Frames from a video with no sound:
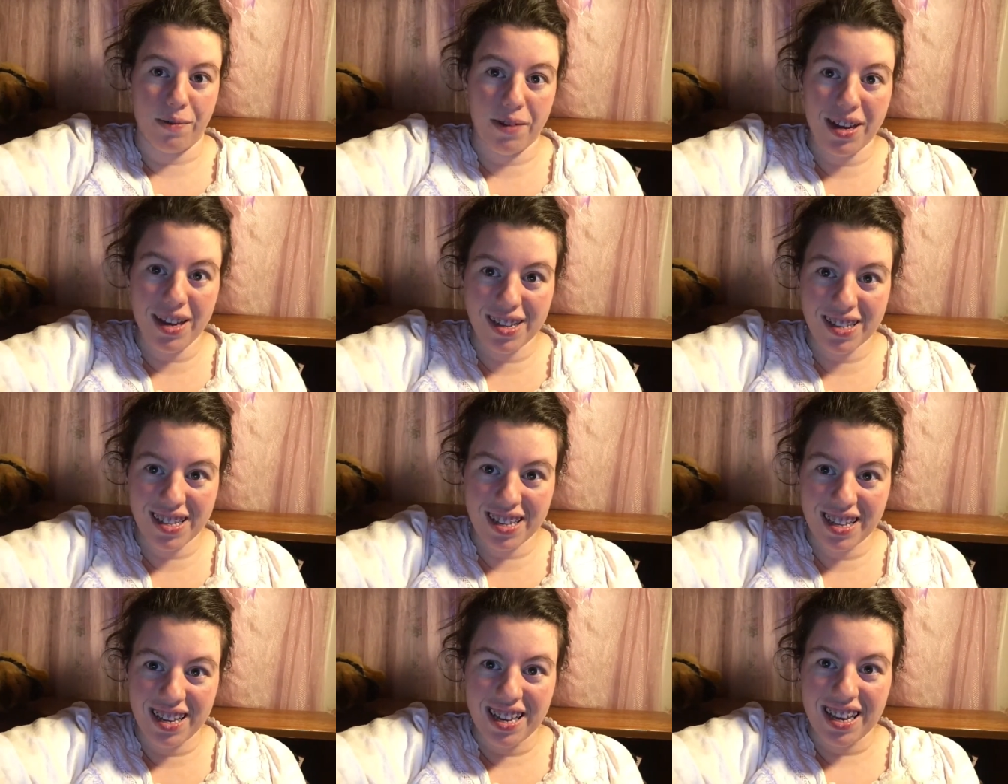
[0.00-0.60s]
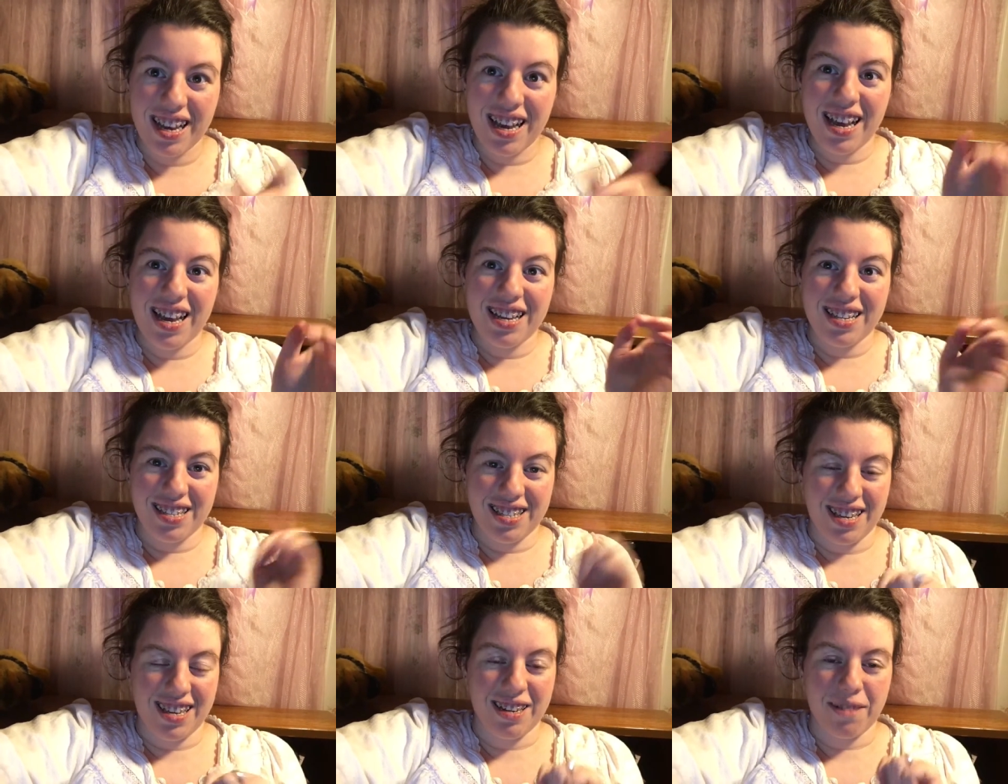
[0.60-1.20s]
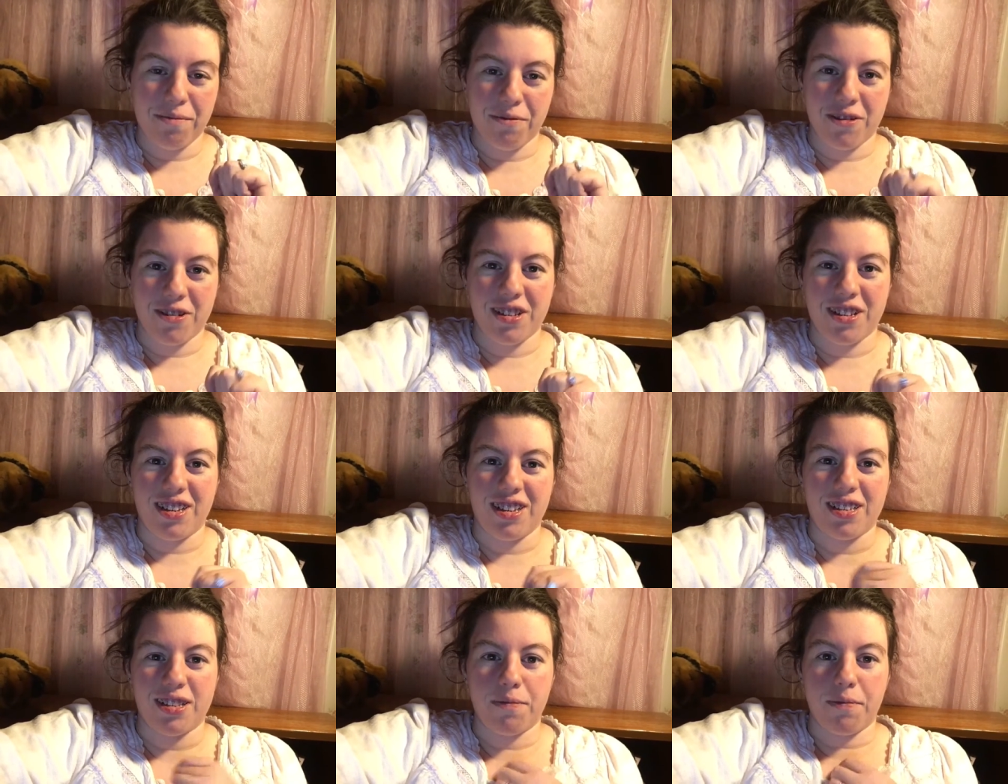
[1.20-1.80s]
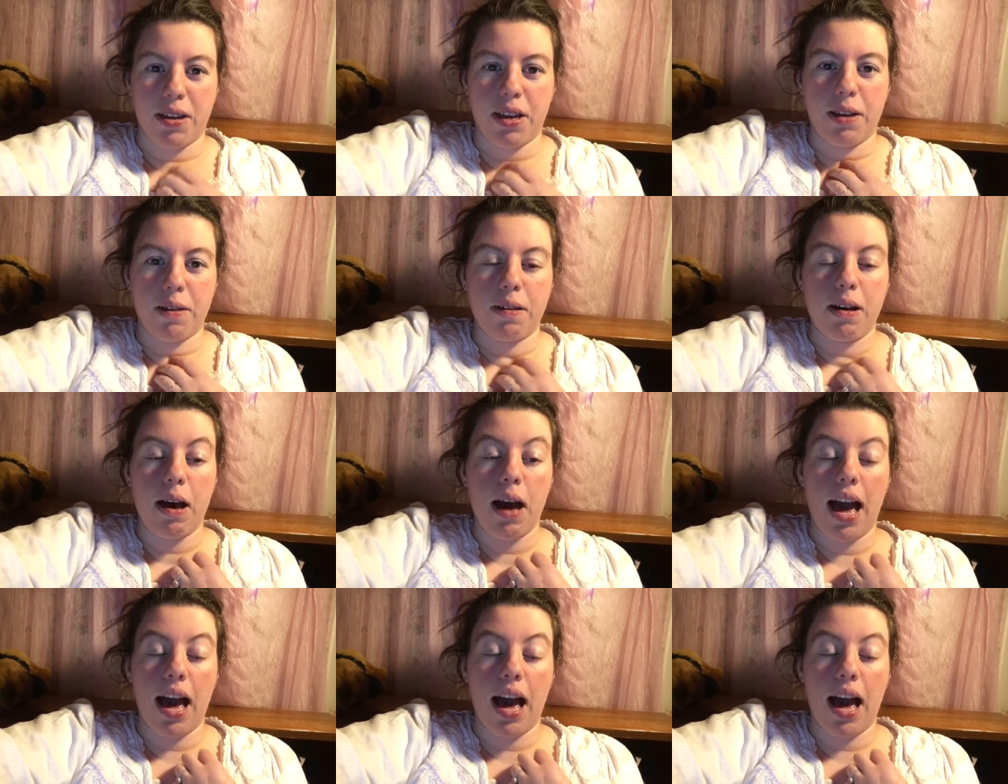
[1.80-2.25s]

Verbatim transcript: Maas, signed and personalized to me.